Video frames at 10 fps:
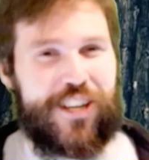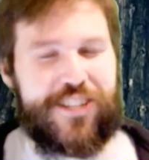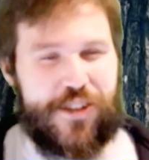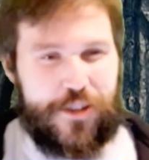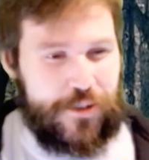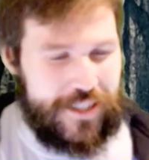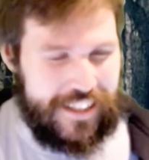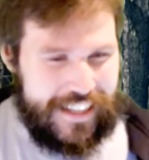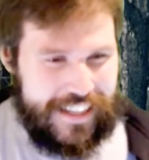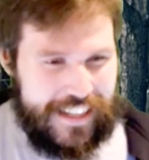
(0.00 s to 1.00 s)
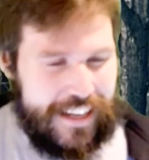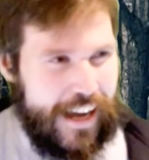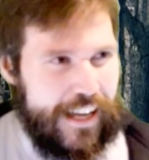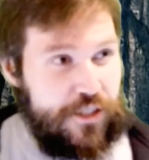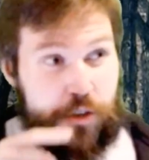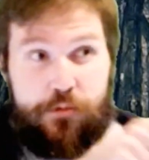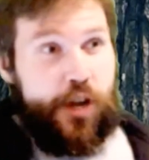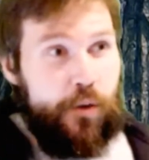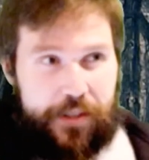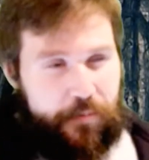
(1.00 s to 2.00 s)
so you uh, so you
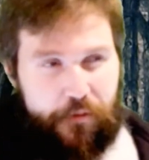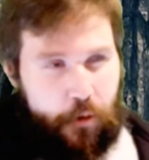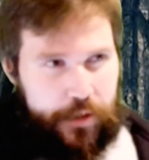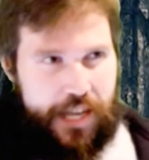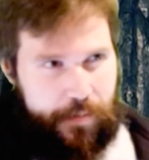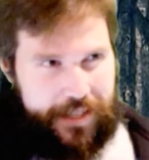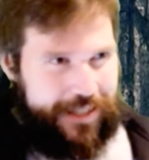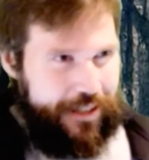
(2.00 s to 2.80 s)
don't force him into the